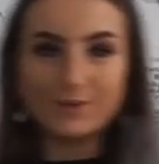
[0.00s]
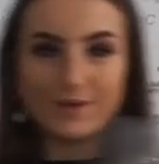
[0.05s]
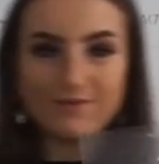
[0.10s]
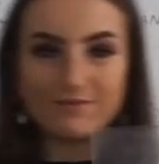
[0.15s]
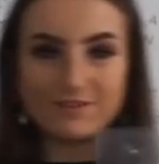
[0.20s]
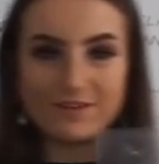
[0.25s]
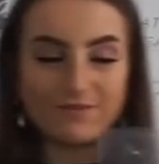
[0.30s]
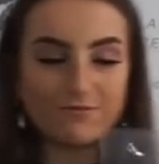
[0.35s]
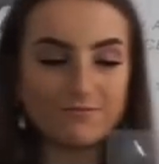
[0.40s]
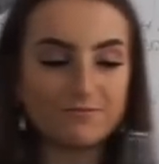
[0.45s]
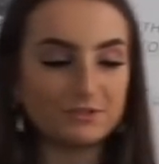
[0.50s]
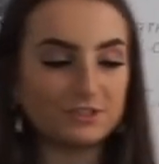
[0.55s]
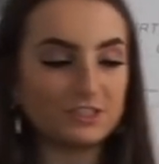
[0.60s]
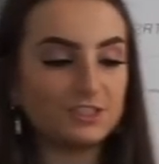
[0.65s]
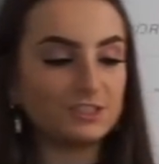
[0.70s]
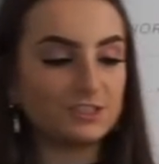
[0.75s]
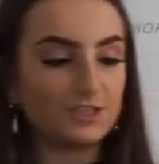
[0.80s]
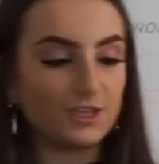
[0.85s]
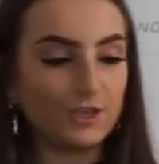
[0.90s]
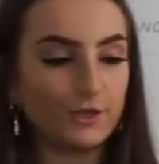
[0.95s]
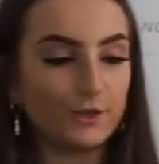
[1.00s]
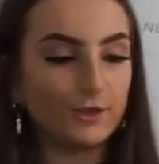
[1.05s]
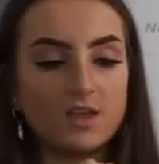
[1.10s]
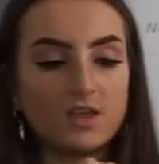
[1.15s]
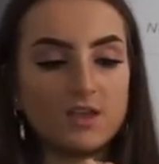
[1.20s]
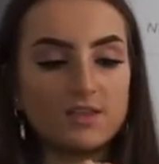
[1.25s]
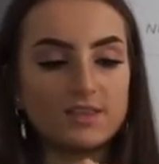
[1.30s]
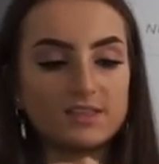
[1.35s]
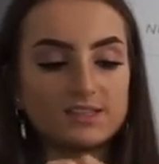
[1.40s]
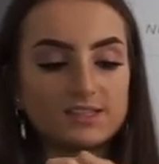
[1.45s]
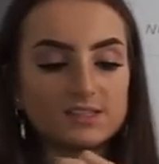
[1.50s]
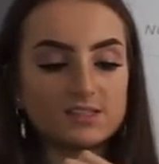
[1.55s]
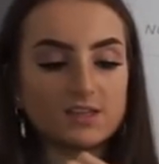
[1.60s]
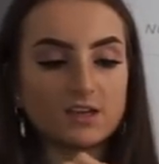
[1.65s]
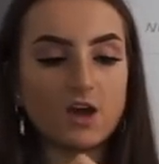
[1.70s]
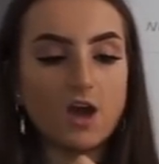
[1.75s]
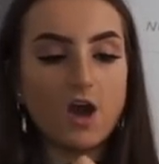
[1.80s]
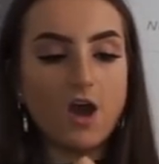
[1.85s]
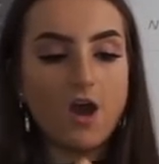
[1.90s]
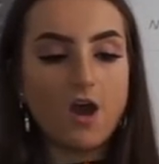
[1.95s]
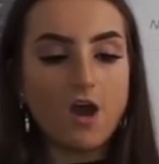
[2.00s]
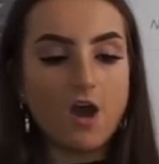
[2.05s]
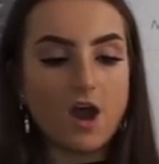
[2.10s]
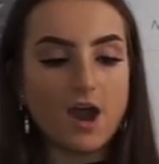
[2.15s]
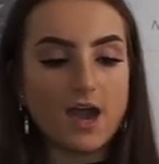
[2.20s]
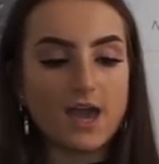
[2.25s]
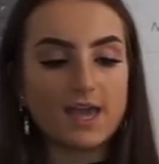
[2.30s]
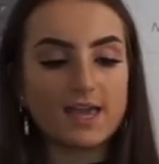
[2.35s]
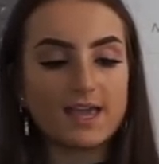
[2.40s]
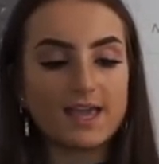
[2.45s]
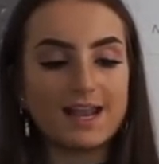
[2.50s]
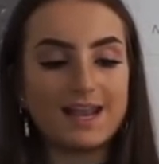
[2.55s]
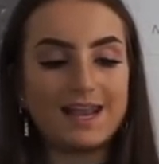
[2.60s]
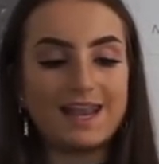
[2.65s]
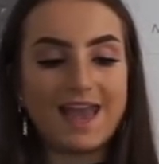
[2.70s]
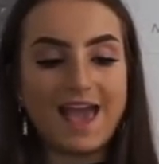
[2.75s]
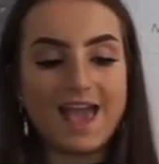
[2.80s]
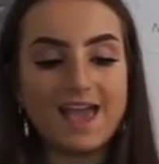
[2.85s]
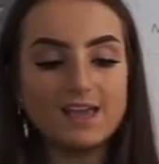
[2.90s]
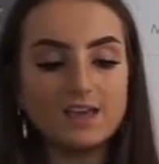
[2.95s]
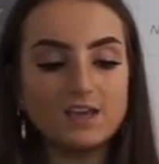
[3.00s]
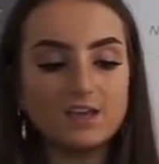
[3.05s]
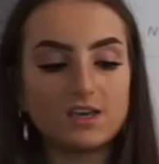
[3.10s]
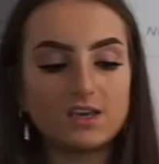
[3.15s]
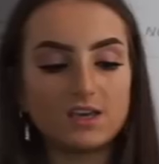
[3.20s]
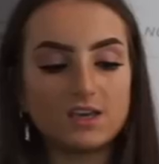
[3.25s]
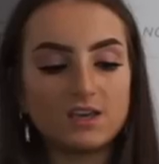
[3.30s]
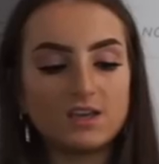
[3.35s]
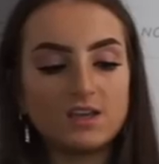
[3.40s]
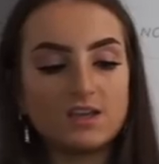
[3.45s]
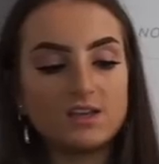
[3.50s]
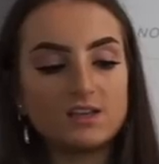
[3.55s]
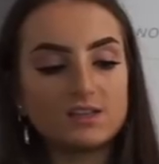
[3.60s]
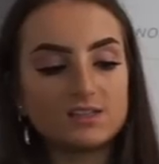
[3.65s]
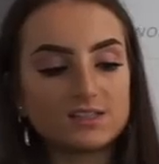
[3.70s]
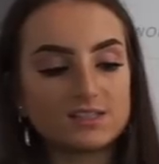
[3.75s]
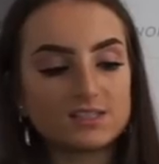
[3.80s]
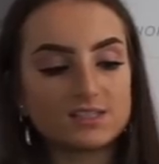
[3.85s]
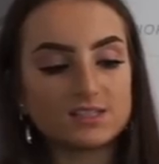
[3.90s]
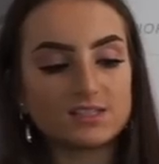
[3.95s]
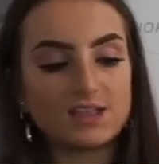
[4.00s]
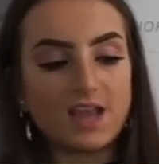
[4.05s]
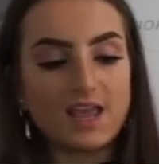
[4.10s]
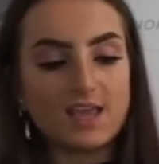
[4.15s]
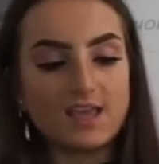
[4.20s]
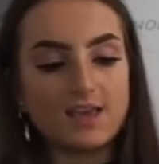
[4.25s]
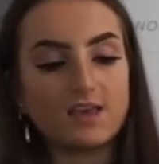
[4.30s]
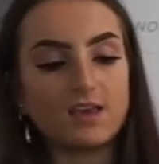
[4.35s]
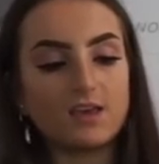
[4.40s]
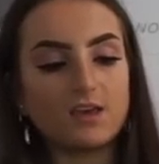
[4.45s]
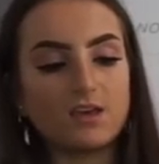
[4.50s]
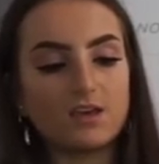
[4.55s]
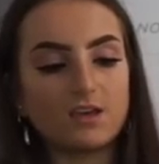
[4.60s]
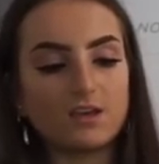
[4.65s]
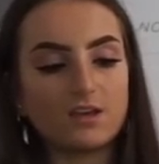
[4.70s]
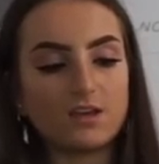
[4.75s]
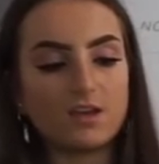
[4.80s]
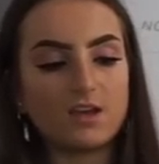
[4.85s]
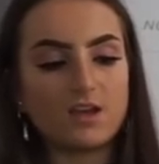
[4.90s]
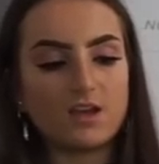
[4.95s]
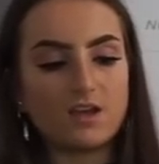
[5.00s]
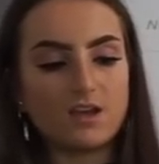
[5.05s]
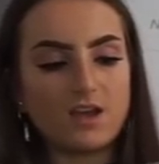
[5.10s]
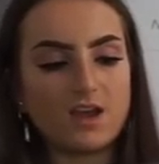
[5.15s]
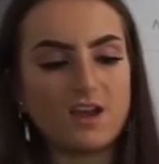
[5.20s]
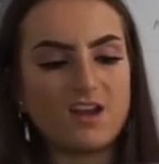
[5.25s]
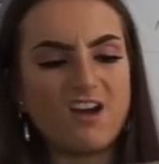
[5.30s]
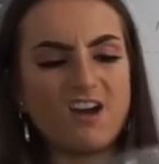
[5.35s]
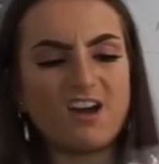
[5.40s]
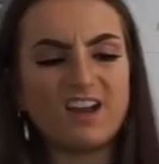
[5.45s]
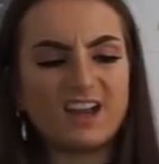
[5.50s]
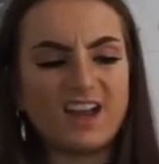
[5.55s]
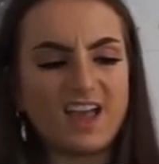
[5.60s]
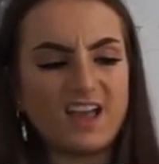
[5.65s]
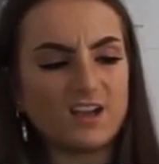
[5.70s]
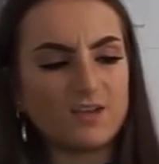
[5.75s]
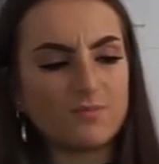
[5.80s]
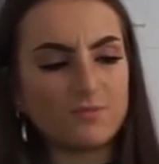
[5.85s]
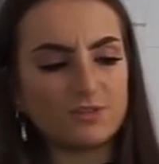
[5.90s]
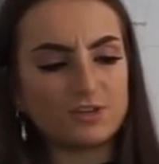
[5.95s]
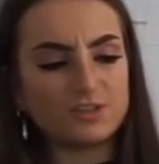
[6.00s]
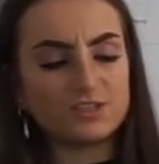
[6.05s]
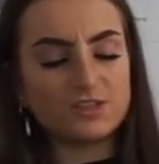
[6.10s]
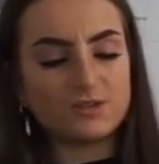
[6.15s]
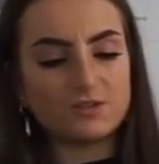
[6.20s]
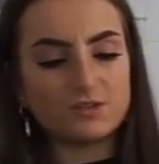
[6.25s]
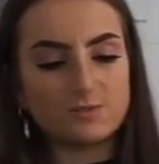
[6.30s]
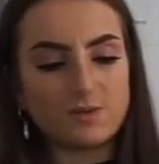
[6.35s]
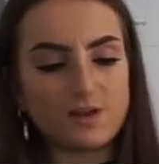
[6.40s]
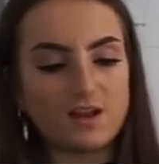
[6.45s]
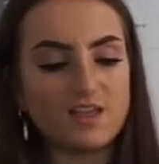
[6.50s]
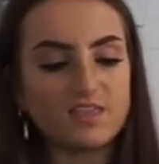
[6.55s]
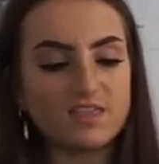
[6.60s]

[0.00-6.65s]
have another bodysuit. This is like a high leg snake and high neck bodysuit as well, I